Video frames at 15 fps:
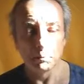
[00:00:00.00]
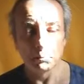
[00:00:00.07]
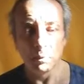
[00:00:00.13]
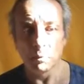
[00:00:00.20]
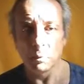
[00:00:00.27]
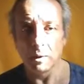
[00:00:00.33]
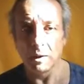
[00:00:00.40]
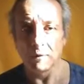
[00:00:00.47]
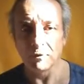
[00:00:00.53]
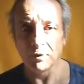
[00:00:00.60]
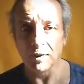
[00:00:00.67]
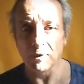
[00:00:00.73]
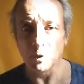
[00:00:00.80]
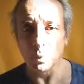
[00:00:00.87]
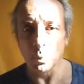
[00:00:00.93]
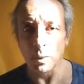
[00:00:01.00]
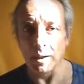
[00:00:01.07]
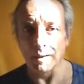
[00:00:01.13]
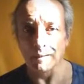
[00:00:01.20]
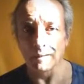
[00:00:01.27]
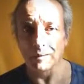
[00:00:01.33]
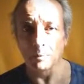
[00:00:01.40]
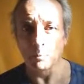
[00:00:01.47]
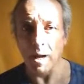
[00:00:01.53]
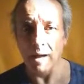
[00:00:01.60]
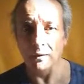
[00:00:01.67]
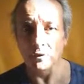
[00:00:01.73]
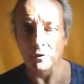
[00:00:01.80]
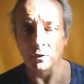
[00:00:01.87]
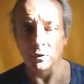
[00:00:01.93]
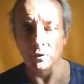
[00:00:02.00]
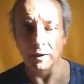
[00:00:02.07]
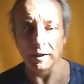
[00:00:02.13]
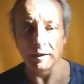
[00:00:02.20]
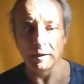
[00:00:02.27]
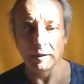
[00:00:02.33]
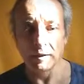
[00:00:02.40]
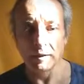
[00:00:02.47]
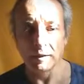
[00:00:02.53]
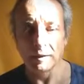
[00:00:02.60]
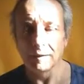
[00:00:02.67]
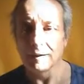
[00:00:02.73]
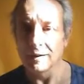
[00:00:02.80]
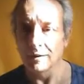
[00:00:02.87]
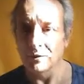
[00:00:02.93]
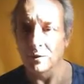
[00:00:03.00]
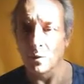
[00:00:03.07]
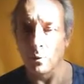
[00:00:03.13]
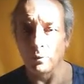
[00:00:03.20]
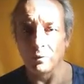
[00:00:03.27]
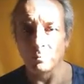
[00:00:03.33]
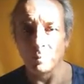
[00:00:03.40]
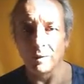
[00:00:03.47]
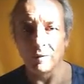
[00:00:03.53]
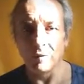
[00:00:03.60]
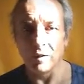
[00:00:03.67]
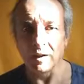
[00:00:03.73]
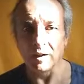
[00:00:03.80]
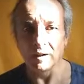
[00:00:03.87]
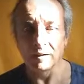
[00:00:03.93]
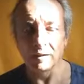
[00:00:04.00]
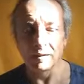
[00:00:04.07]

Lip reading: But we give such weight to the backstory that it's always been there,